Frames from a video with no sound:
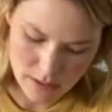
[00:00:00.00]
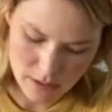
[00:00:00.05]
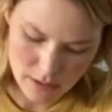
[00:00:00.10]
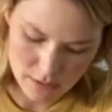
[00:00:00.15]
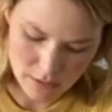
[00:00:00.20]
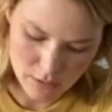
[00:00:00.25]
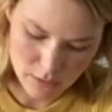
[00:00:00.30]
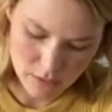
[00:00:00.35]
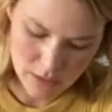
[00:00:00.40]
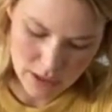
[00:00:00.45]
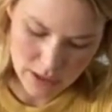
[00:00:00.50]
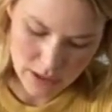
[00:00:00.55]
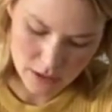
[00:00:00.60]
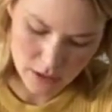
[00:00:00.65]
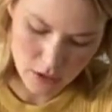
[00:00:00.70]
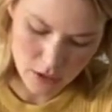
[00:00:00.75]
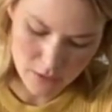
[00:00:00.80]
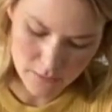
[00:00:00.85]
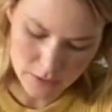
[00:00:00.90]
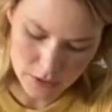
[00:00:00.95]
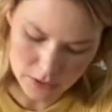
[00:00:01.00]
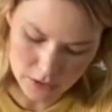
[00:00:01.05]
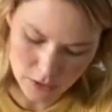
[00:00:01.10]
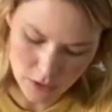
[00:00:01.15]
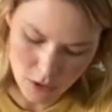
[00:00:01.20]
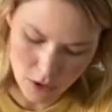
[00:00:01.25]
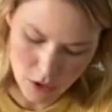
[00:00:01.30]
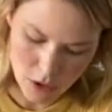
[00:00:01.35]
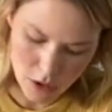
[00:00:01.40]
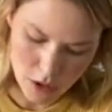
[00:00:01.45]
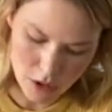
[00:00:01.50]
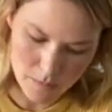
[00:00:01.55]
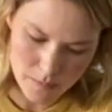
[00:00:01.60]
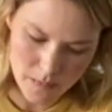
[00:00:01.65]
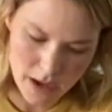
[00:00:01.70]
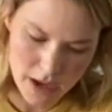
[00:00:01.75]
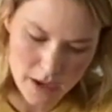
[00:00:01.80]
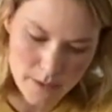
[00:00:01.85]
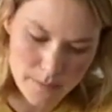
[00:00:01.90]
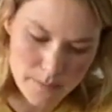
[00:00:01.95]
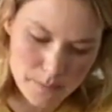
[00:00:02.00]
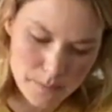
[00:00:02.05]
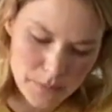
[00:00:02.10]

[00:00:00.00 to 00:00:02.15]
so that it covers all my